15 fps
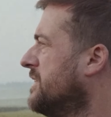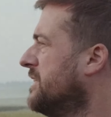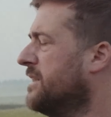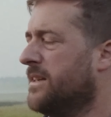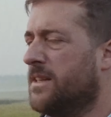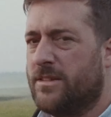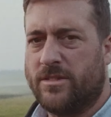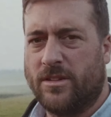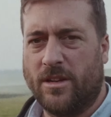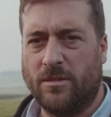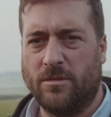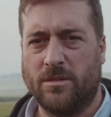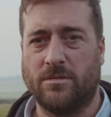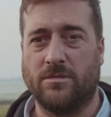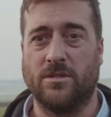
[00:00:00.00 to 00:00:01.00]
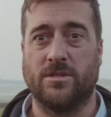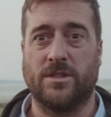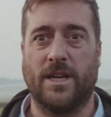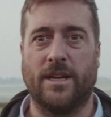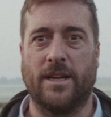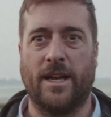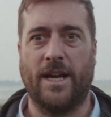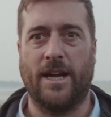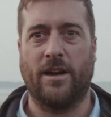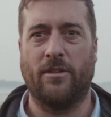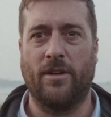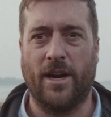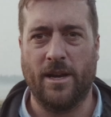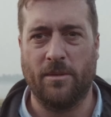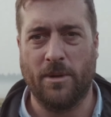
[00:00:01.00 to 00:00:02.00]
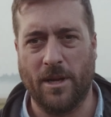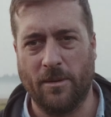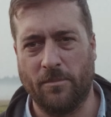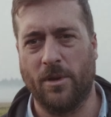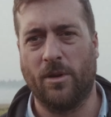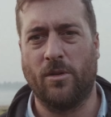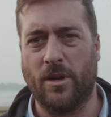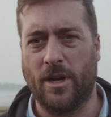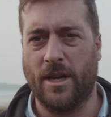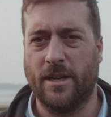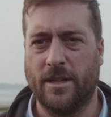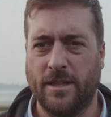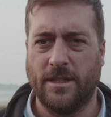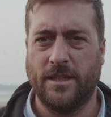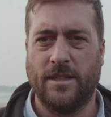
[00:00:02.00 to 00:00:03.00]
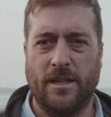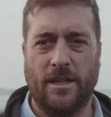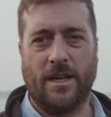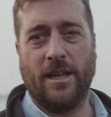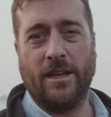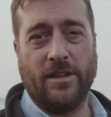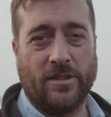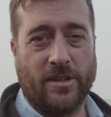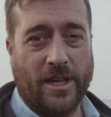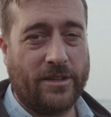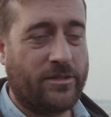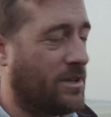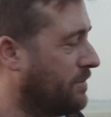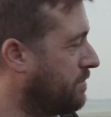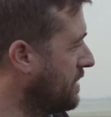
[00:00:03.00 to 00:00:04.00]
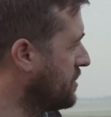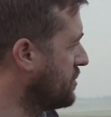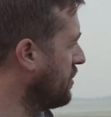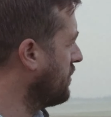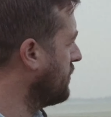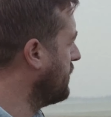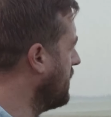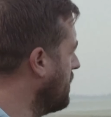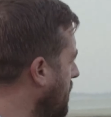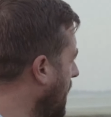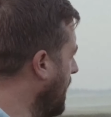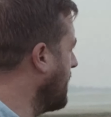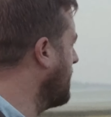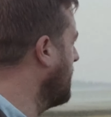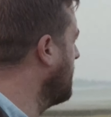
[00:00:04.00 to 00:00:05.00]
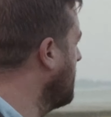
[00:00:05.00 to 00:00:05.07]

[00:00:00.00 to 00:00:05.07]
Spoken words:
Yeah, so just hang around a bit longer. I'll get these last couple of shots in the bag.